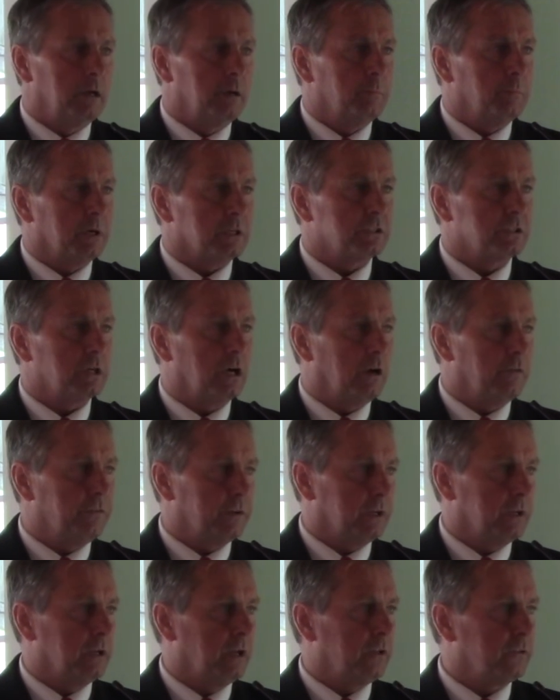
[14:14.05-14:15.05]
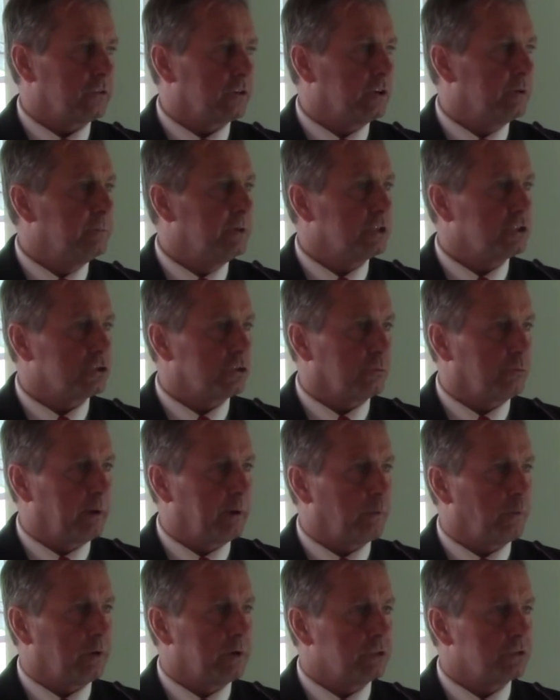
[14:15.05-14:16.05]
Myself and another commissioner, we
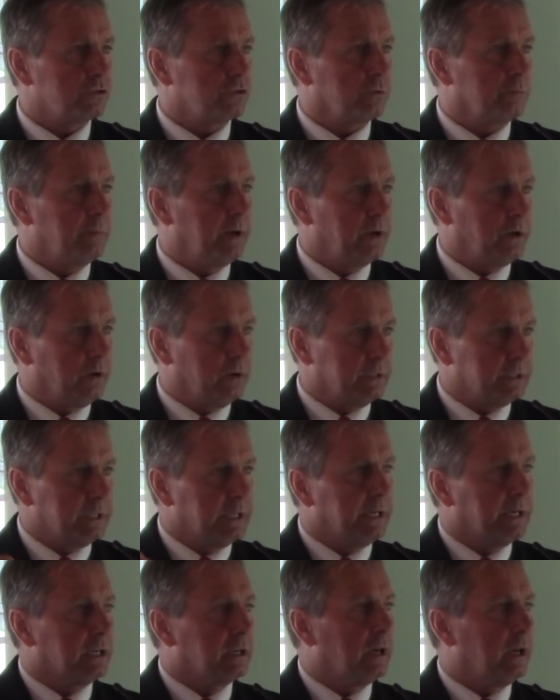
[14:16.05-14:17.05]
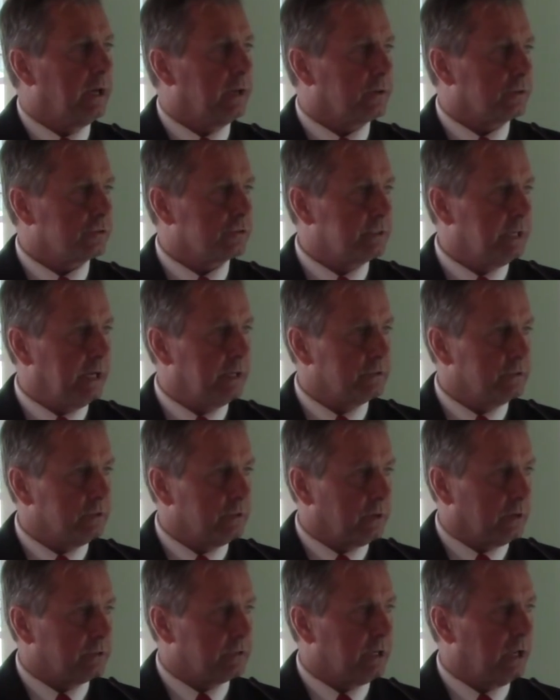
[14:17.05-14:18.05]
were instrumental in getting letters down to
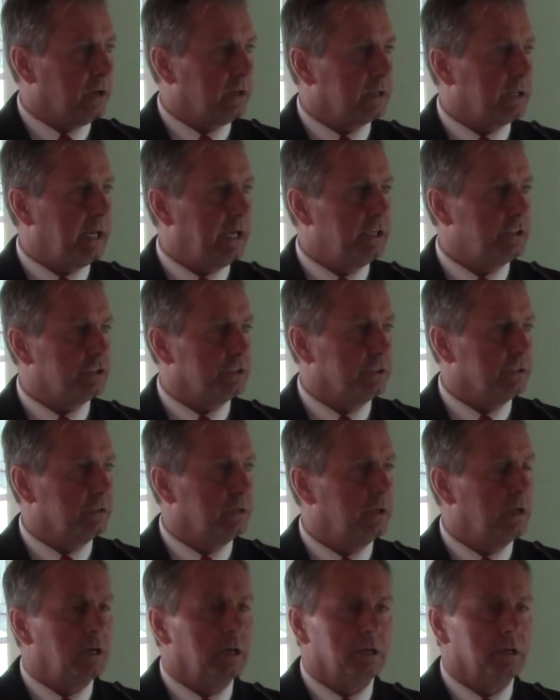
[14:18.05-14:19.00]
their delegation